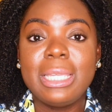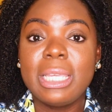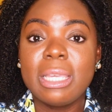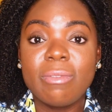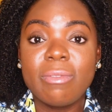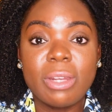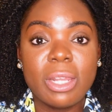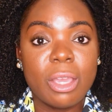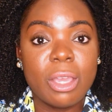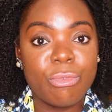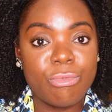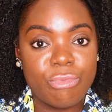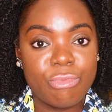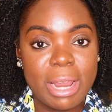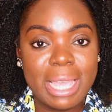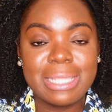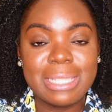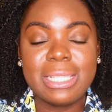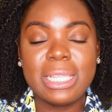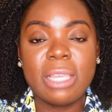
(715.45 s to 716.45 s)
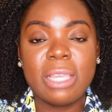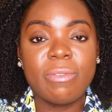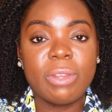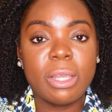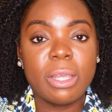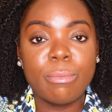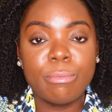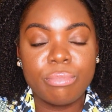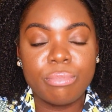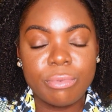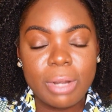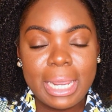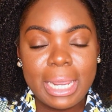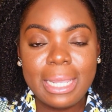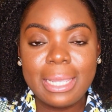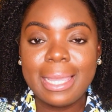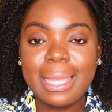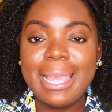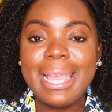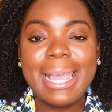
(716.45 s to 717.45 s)
Give it a rest, give it a
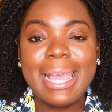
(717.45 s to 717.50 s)
break.